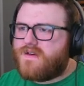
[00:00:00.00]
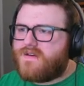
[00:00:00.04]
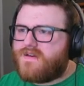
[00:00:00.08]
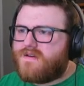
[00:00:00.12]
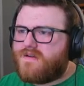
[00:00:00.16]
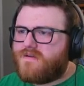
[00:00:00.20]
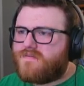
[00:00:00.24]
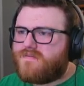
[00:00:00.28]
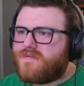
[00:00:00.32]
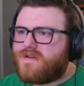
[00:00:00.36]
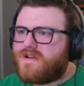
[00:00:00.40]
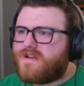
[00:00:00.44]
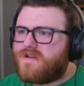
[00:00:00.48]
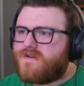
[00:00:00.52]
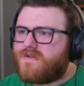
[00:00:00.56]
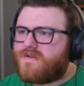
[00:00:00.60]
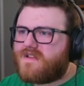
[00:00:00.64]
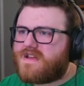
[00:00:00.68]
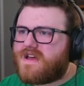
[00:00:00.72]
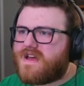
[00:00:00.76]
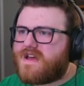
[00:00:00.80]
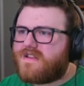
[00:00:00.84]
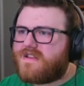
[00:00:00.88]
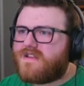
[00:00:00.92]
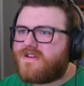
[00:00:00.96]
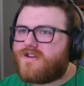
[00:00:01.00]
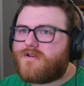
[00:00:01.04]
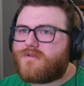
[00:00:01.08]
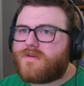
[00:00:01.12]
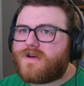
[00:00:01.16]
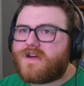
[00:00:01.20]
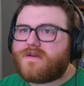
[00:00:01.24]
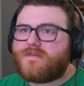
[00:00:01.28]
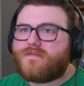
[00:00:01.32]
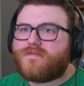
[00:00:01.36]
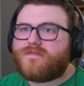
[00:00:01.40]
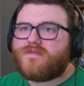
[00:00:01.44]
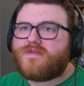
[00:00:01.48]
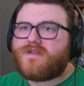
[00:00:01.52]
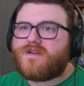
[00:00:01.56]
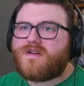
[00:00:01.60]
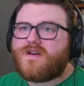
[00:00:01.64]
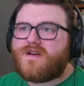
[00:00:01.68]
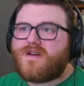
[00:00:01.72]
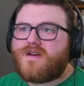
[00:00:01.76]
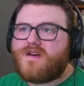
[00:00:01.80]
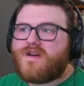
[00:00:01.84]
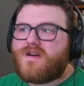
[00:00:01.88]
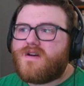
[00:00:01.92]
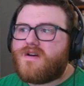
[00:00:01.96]
be doing that to me.
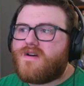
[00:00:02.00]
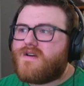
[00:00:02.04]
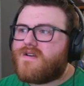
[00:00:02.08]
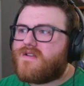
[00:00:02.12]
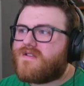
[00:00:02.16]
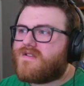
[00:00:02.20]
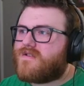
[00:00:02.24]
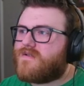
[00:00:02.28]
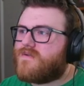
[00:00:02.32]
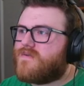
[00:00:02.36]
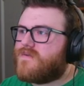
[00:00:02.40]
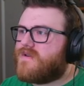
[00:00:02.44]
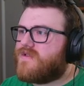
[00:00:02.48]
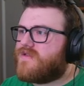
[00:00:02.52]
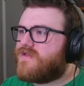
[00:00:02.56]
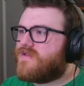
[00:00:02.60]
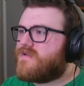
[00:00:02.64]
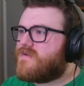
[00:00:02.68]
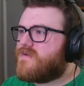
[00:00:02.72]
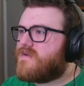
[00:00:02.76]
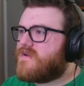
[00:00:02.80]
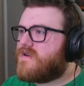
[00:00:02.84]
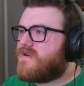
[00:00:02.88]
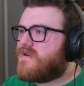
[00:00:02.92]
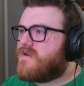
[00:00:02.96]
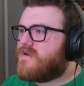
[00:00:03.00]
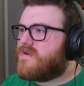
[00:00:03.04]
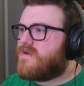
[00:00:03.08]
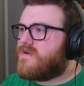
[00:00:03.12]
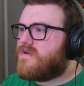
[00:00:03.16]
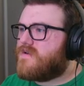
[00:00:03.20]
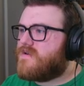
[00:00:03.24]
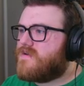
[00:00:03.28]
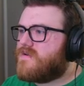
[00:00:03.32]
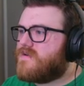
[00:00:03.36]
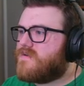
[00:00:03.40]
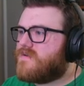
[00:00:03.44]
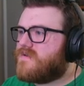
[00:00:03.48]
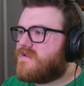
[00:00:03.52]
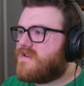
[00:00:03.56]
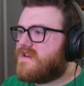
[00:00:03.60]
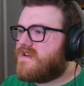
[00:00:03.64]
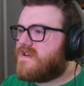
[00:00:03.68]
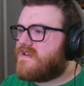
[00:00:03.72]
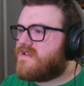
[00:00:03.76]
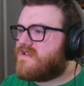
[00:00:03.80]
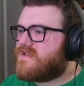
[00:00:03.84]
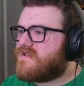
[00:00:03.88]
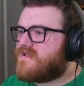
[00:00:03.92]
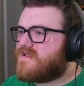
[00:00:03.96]
So we'll throw
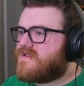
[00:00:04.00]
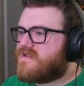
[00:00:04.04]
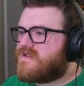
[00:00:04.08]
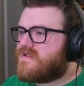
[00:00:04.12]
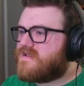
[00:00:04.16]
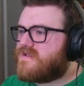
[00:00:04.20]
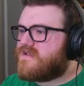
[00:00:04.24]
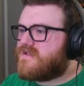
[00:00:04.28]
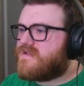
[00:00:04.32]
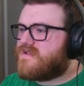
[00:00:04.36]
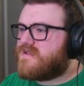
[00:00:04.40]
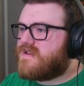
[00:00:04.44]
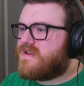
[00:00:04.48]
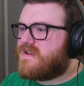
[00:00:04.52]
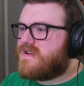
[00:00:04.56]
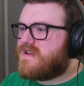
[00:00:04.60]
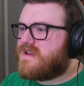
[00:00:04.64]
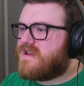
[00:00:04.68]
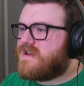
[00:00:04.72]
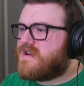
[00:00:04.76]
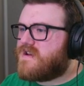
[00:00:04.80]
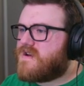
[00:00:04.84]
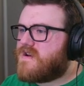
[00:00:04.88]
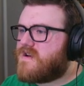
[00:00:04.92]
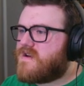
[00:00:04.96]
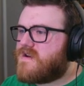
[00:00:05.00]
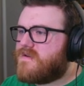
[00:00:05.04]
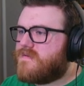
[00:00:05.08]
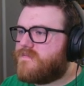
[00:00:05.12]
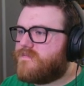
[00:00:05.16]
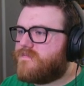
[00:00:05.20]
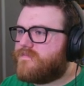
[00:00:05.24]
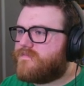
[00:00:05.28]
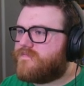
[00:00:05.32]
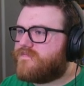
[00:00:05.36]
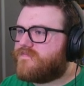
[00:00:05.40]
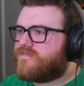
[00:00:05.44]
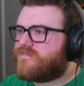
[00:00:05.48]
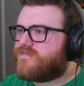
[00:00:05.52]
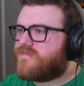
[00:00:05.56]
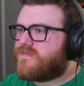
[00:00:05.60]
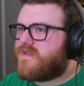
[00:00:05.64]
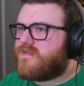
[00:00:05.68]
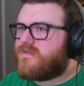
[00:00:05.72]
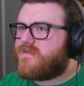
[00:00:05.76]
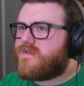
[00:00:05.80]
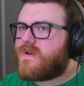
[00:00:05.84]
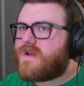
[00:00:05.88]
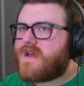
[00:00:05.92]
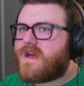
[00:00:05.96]
this in here
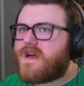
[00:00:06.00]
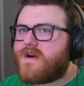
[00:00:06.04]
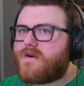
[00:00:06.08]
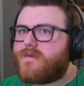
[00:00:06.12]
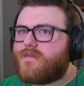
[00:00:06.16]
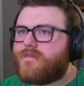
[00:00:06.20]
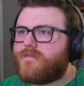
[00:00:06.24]
for now.